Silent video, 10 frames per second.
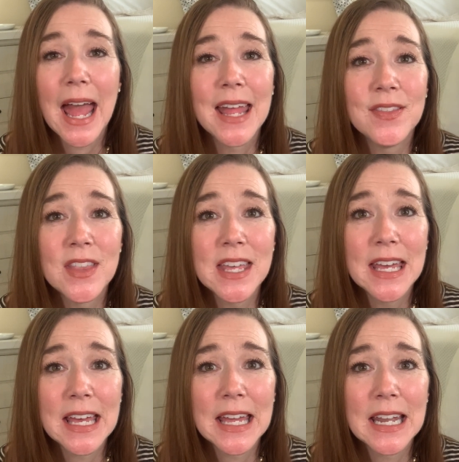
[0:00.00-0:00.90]
And
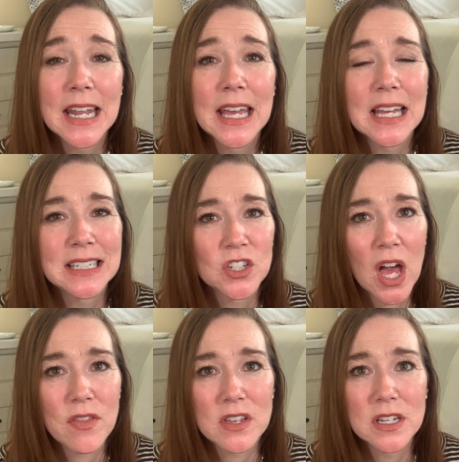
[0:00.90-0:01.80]
then it's
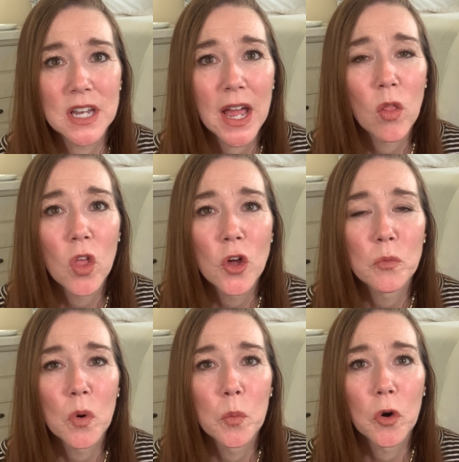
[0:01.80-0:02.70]
got the
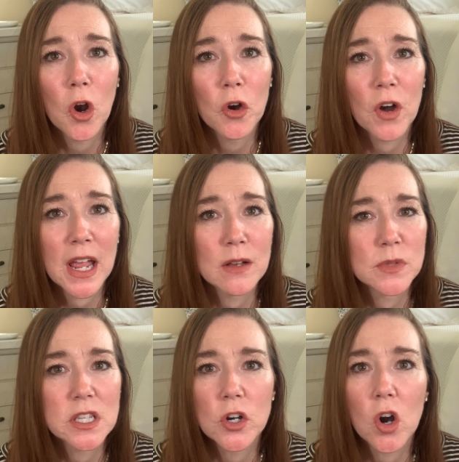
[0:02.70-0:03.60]
downloadable
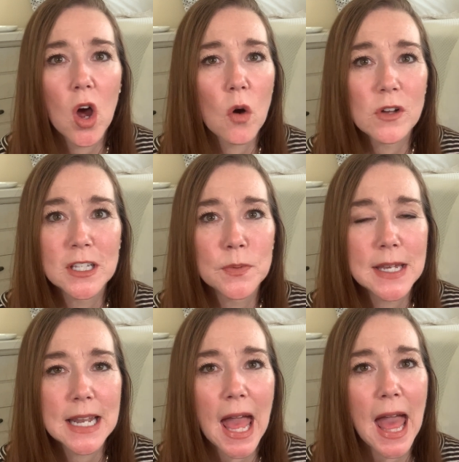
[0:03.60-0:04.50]
programs that are always
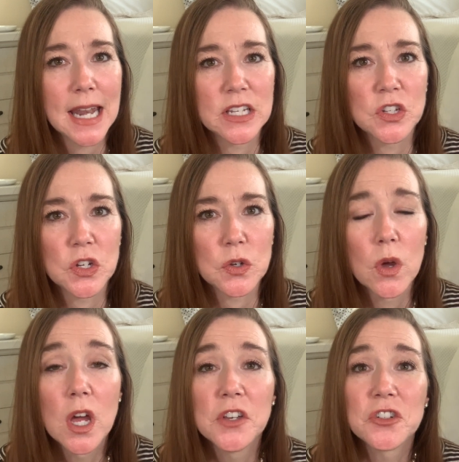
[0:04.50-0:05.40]
being added to,
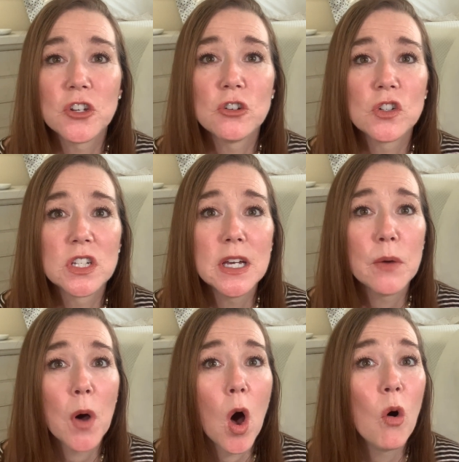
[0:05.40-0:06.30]
so your
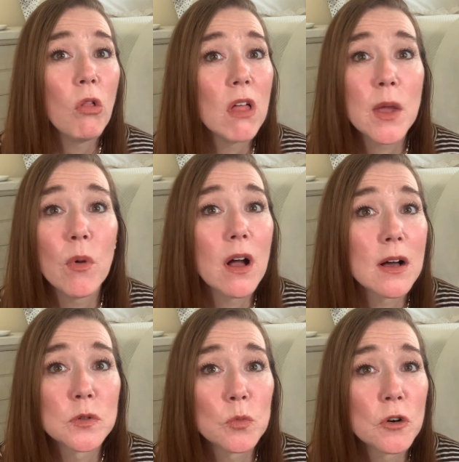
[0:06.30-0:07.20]
Ziip only
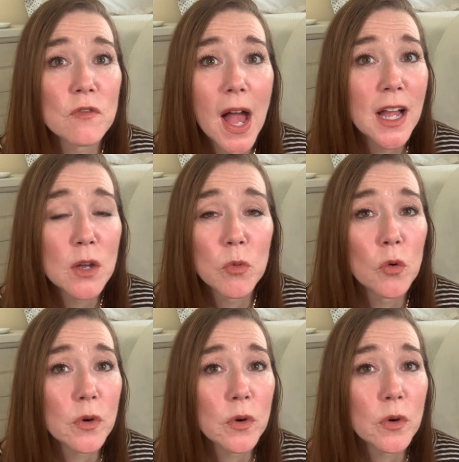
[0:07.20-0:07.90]
becomes more valuable